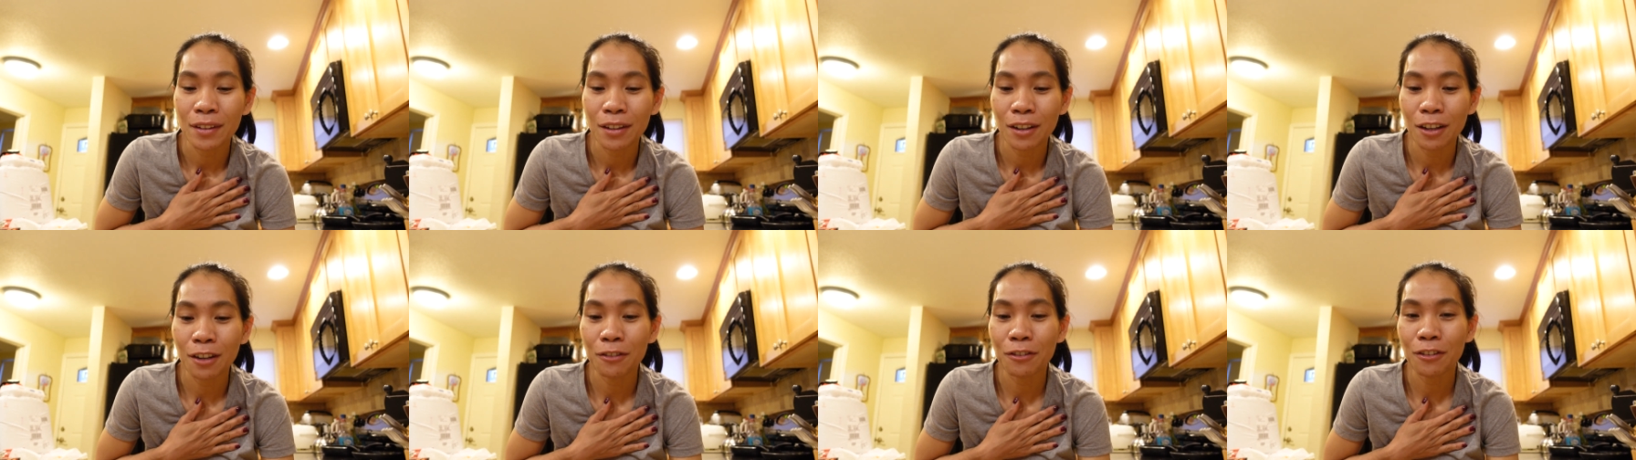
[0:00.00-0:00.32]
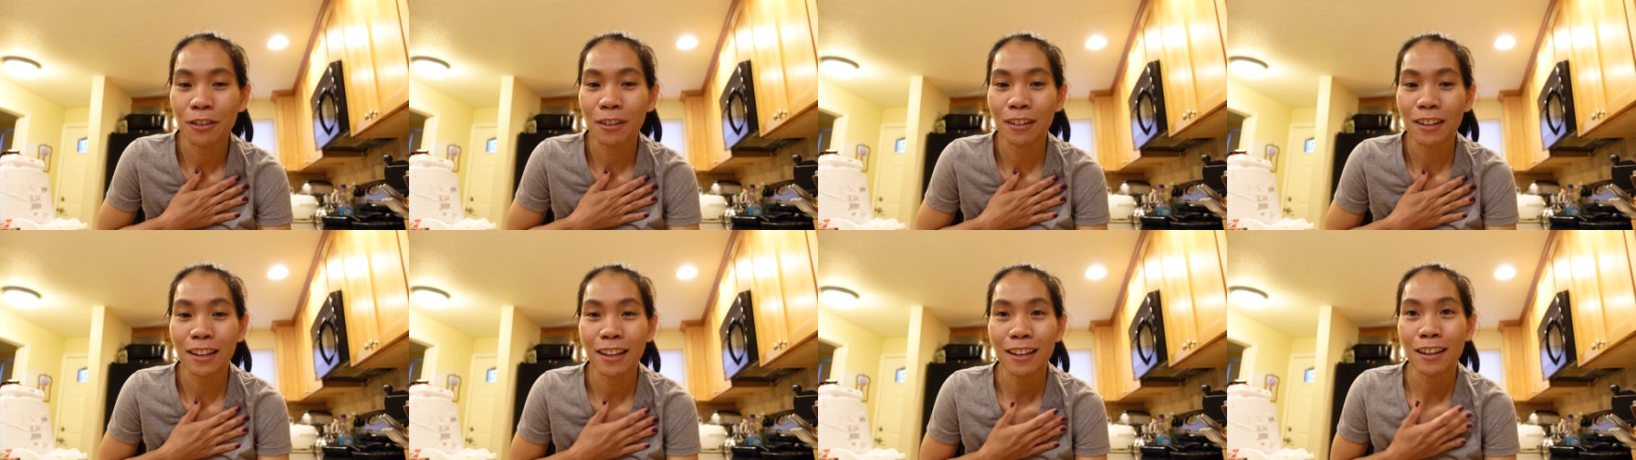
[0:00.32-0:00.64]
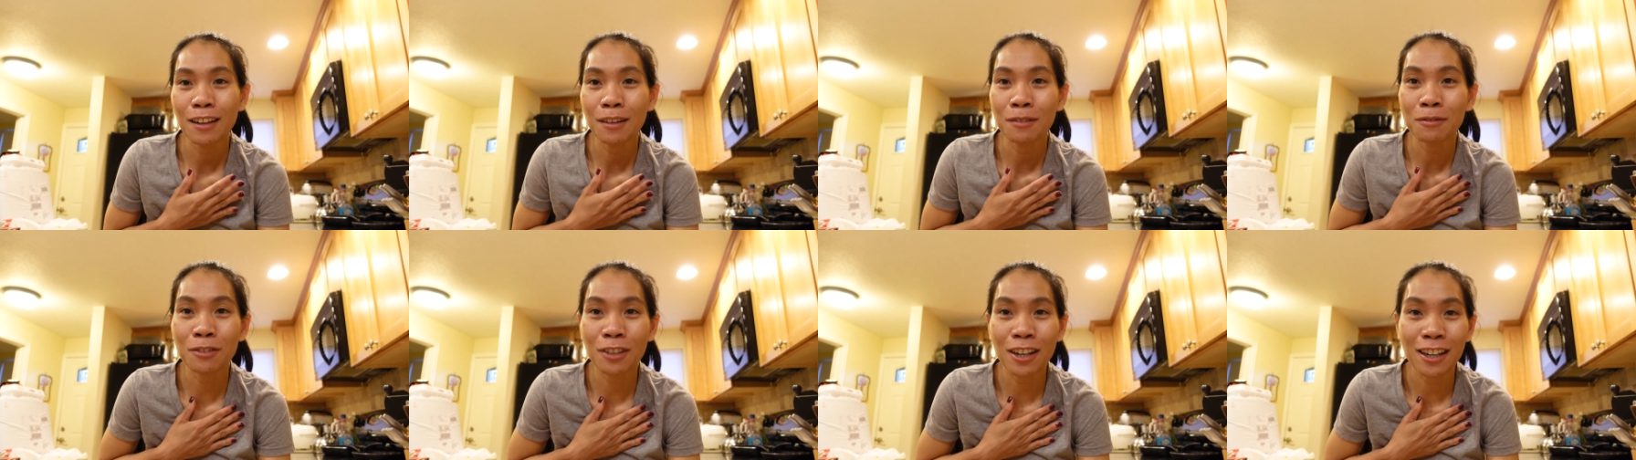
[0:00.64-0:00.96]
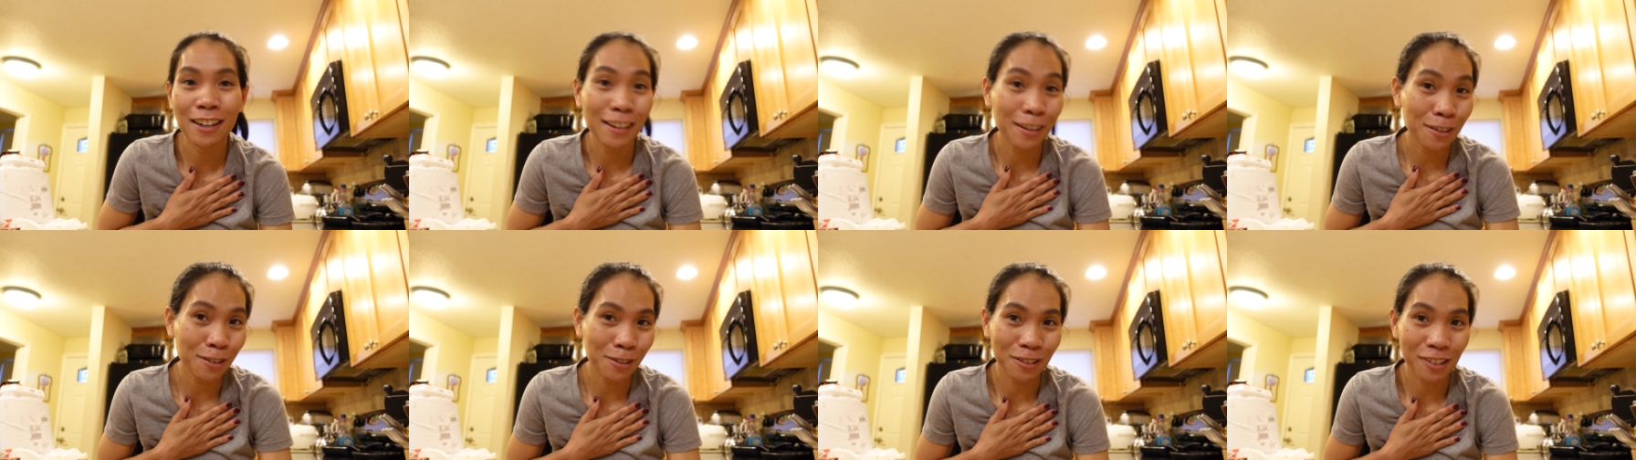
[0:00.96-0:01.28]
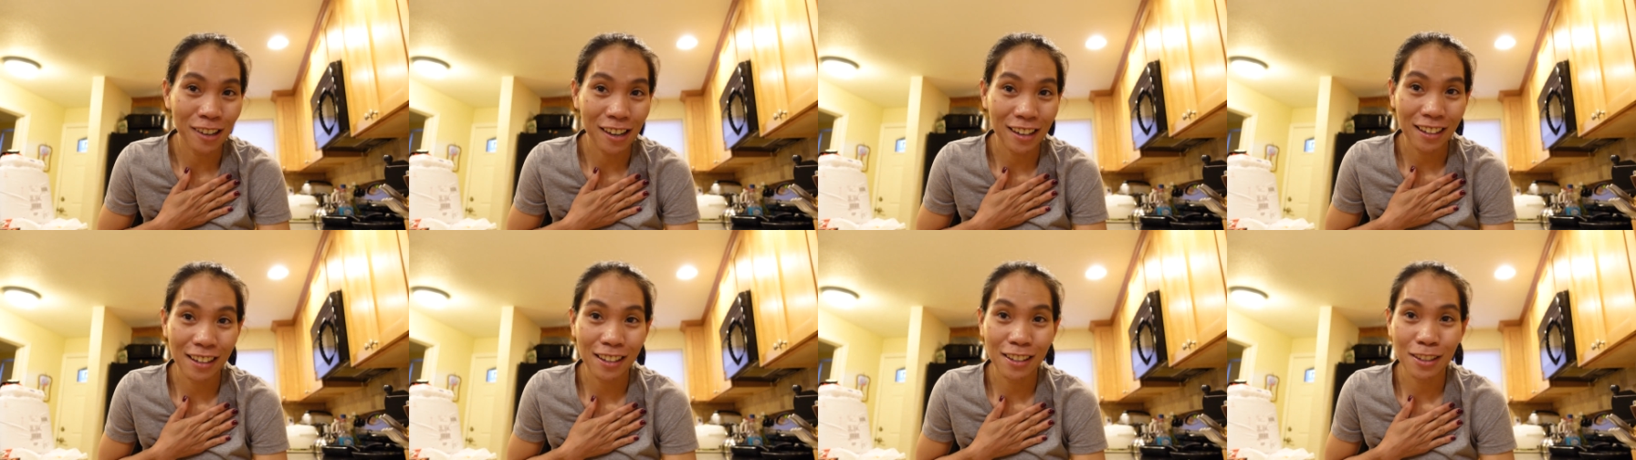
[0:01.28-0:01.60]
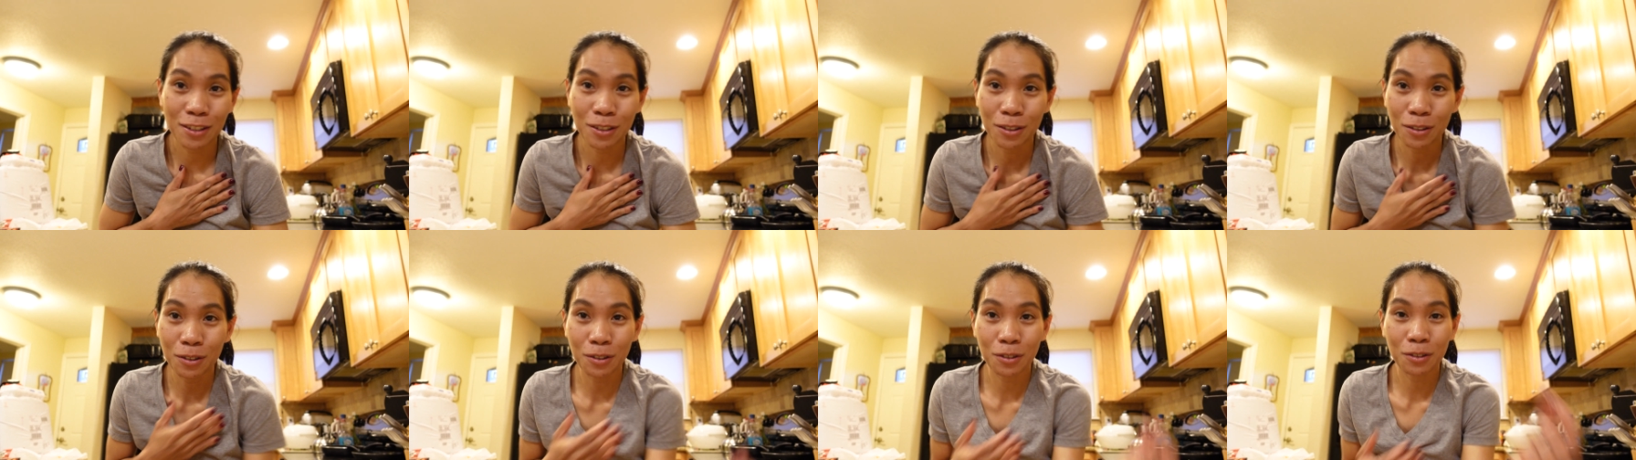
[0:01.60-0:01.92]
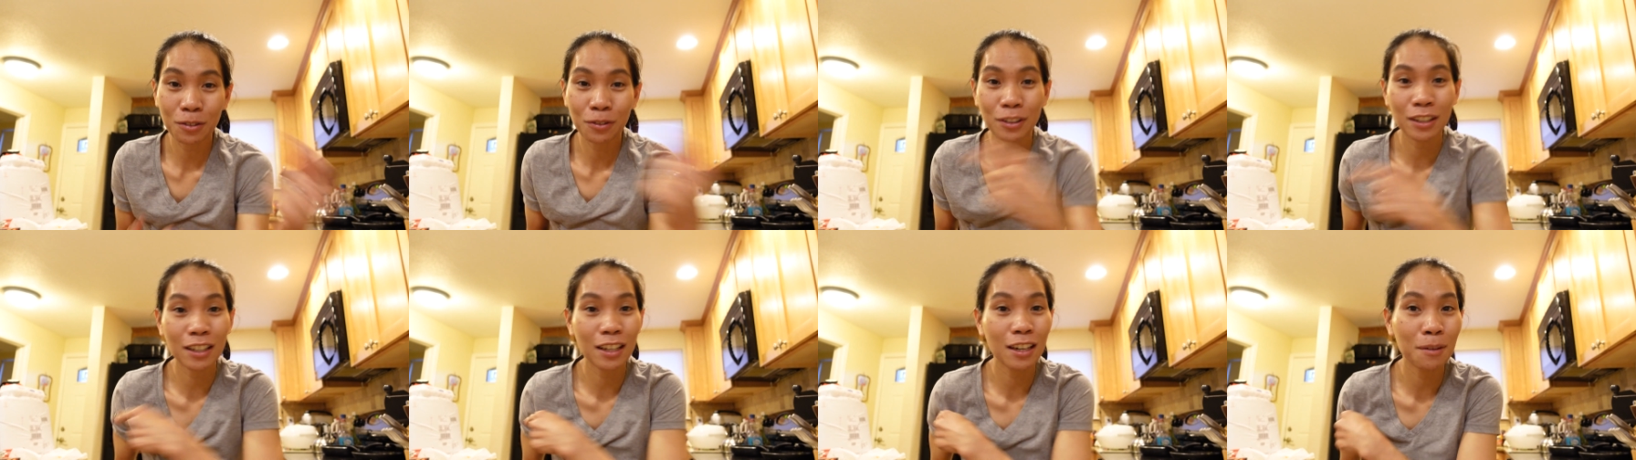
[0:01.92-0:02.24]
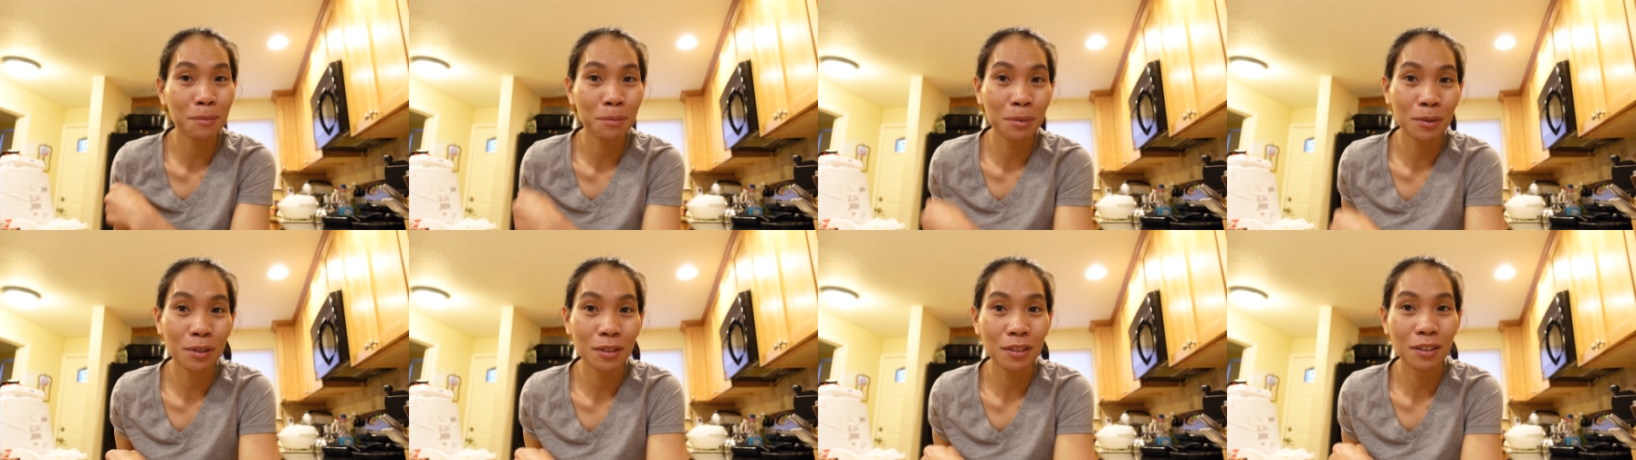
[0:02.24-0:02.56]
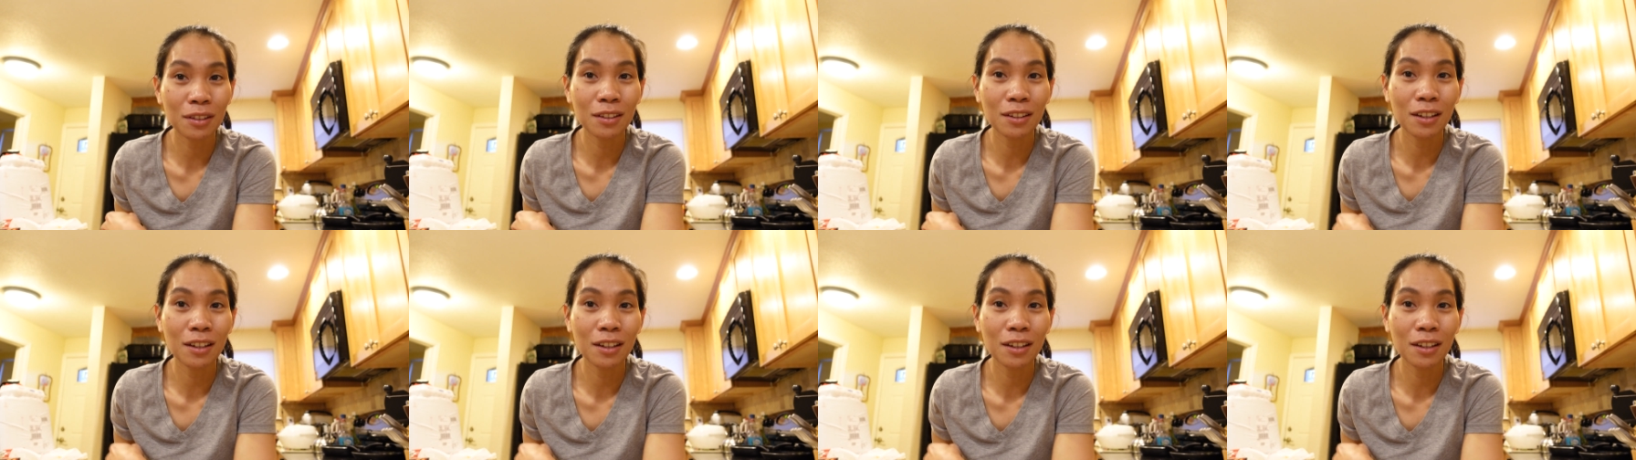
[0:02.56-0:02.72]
I feel like I'm running already. So we're gonna put